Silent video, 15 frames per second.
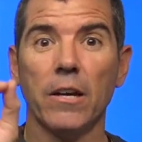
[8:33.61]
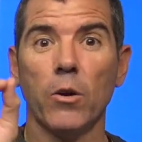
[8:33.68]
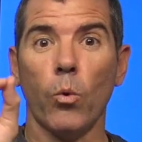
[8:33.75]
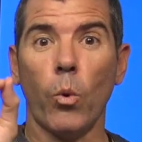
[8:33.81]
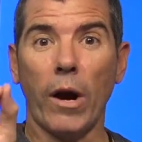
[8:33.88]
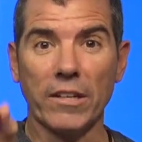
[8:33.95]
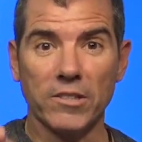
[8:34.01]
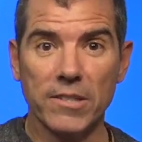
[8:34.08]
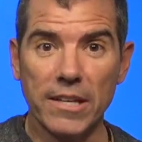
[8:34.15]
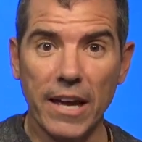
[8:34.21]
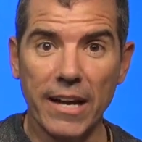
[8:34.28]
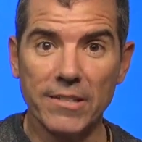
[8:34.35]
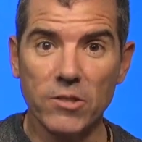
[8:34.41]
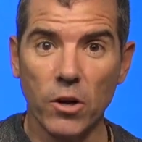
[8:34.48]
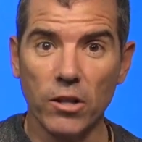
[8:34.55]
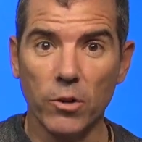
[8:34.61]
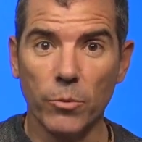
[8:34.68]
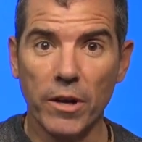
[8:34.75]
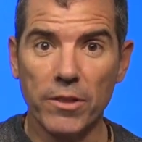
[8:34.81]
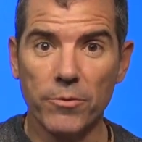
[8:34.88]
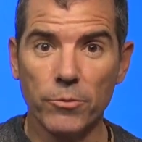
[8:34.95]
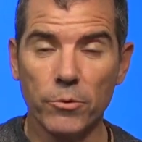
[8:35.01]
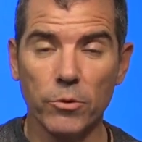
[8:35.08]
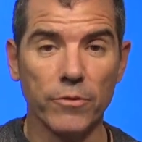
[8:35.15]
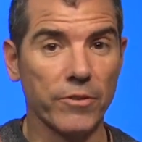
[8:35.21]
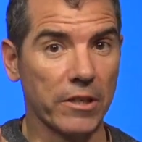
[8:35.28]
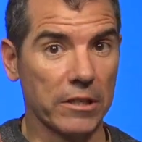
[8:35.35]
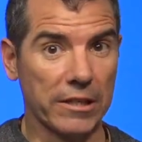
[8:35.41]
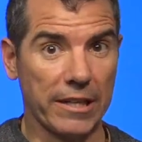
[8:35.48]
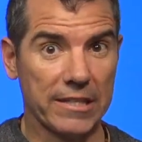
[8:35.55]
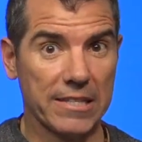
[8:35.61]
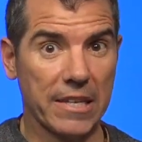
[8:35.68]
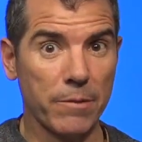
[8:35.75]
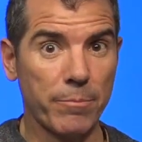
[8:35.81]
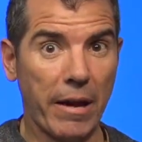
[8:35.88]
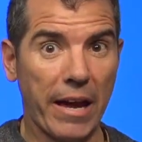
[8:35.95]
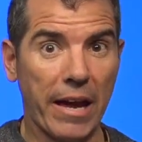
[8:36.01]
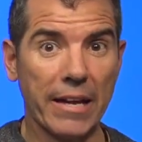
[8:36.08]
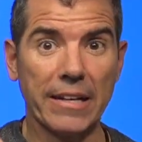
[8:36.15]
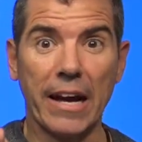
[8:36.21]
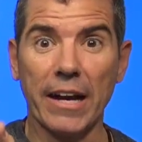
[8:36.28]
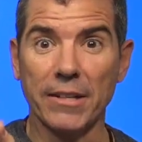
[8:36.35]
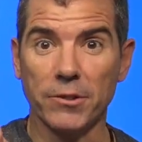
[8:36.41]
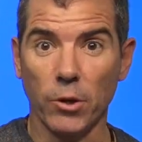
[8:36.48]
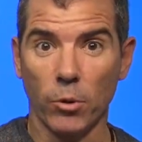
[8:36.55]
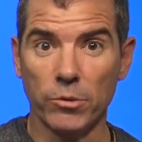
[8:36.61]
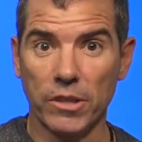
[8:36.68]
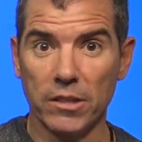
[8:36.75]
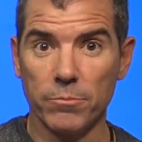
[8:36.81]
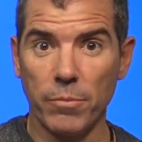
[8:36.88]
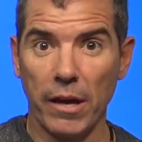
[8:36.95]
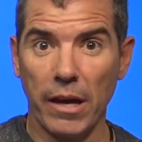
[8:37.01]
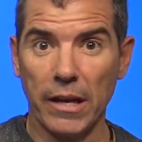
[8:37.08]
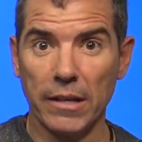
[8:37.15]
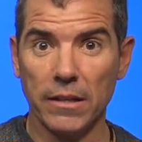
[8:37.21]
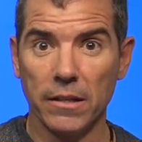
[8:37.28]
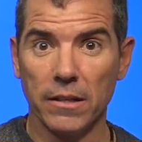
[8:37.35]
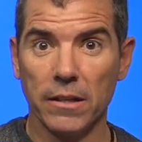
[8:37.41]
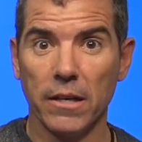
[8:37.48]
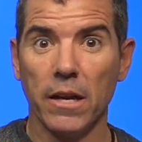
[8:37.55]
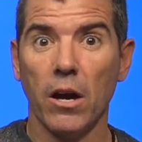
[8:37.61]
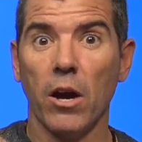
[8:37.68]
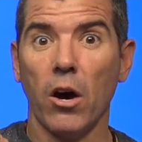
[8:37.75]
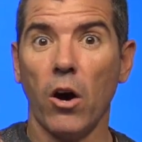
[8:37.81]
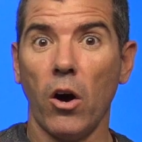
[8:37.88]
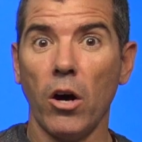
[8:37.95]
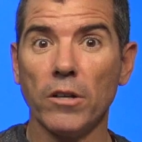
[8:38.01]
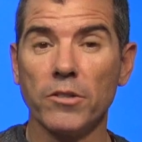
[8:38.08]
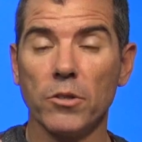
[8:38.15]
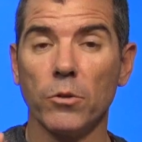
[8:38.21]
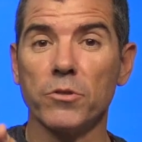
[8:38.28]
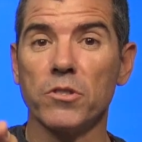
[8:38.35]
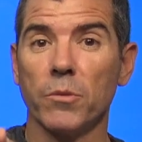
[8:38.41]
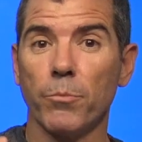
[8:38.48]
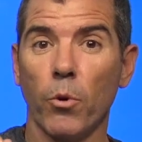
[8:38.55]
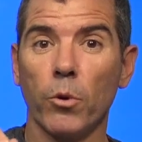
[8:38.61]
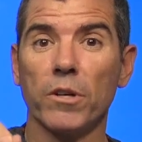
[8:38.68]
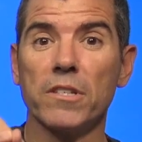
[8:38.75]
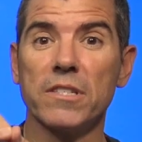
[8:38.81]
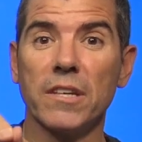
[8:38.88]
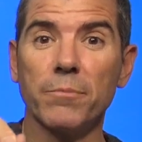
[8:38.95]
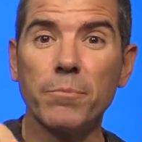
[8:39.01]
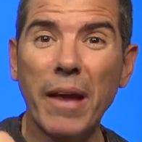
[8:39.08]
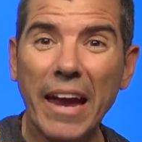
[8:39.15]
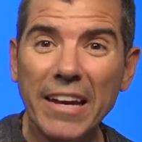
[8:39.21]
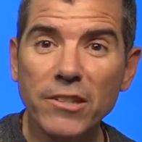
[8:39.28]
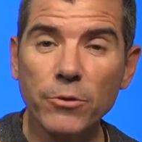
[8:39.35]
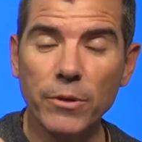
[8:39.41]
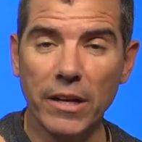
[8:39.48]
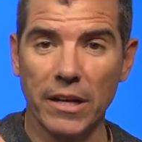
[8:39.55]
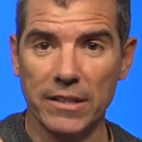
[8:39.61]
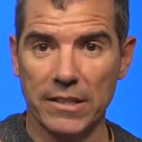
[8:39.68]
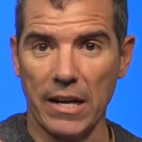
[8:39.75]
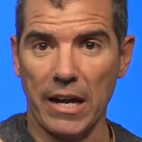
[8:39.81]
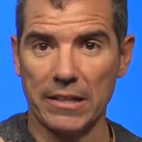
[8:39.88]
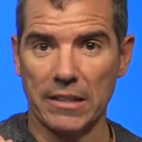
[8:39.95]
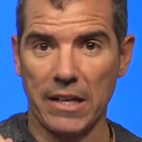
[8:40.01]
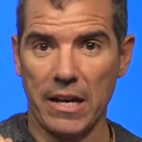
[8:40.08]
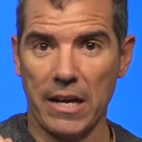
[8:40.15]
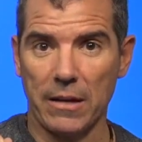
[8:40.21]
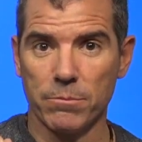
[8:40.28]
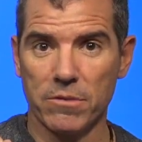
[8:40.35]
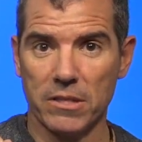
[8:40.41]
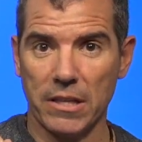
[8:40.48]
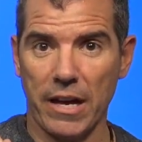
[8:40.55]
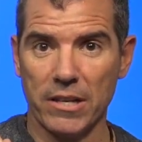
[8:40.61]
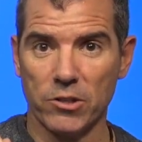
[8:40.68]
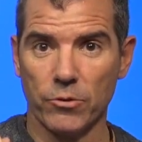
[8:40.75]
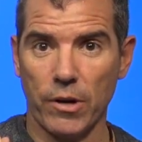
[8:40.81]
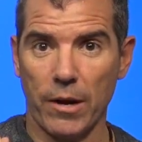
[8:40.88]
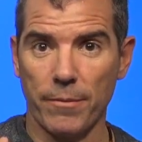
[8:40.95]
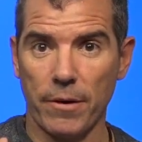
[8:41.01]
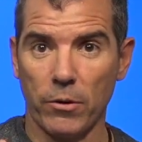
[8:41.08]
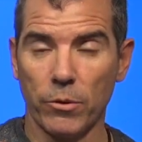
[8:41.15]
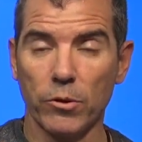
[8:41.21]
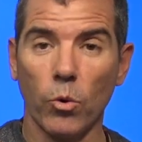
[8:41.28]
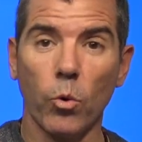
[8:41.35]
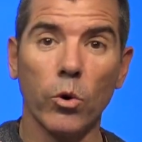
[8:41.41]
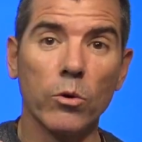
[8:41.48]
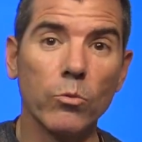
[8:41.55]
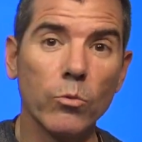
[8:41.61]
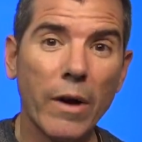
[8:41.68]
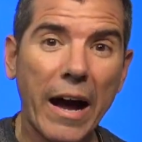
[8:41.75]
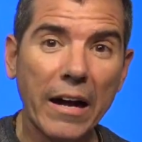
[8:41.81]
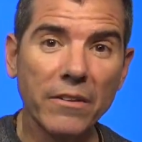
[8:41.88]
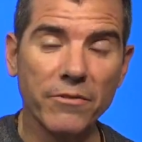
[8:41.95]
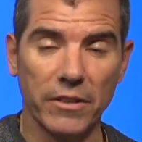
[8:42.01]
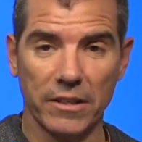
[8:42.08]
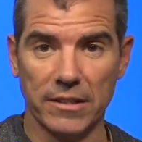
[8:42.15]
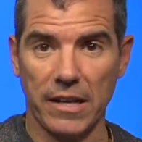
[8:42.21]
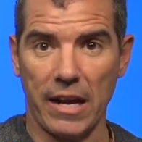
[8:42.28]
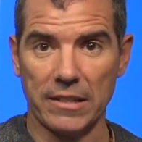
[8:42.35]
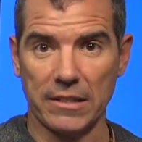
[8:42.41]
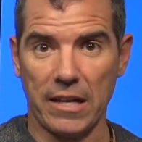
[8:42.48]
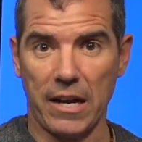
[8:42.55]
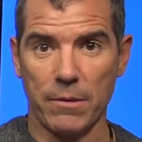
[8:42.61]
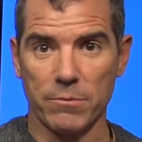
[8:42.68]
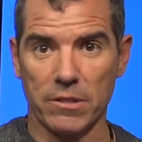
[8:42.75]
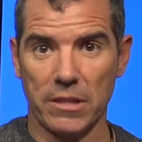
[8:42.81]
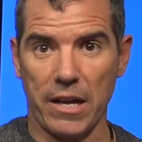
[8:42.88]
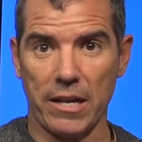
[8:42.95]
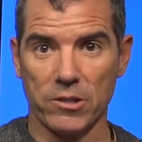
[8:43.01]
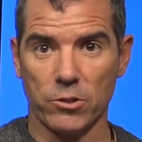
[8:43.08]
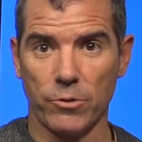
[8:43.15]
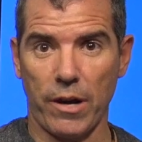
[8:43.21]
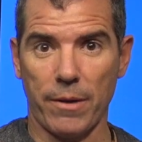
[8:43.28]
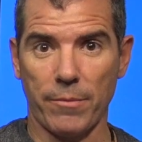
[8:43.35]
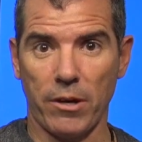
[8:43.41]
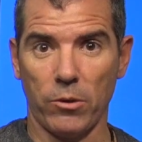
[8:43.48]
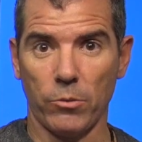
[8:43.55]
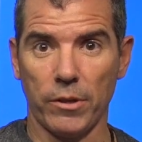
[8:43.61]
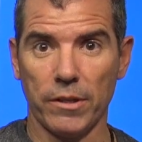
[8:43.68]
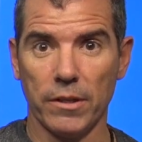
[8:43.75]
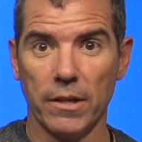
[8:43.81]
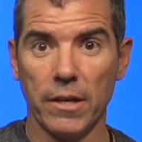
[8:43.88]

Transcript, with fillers: Watch the ads all the way through. If you click skip ad, I don't get paid. Also, support us at patreon.com slash Graham Elwood or rokfin.com slash Graham Elwood.